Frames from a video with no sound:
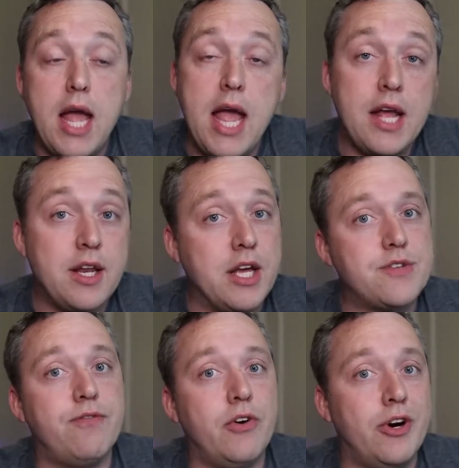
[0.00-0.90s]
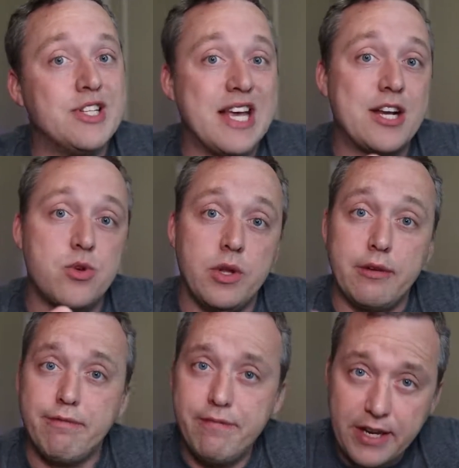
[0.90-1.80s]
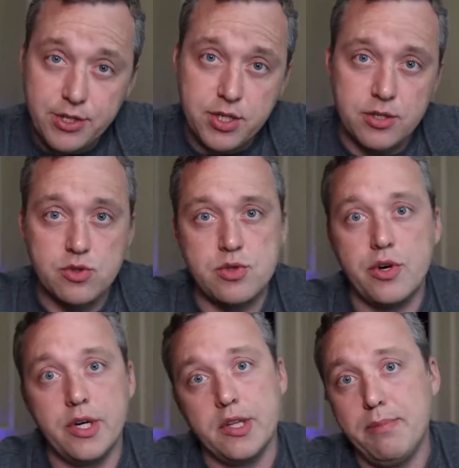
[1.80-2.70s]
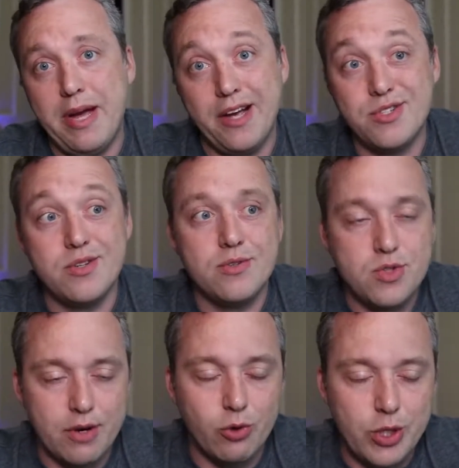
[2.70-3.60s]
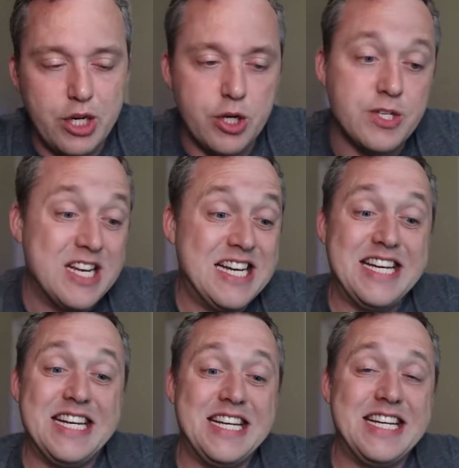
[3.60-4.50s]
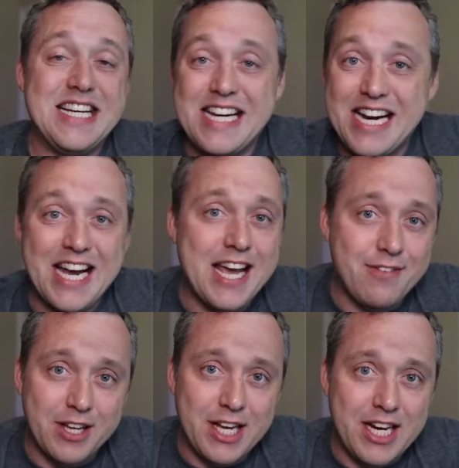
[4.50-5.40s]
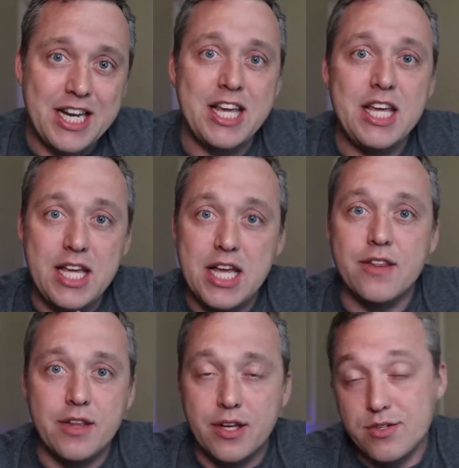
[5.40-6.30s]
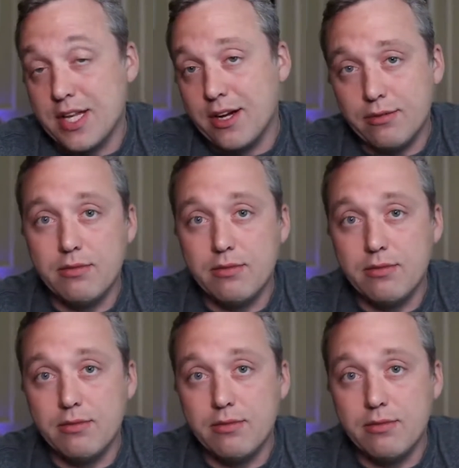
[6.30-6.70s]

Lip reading: And as far as actual infections during the past several years, I haven't got any in this now.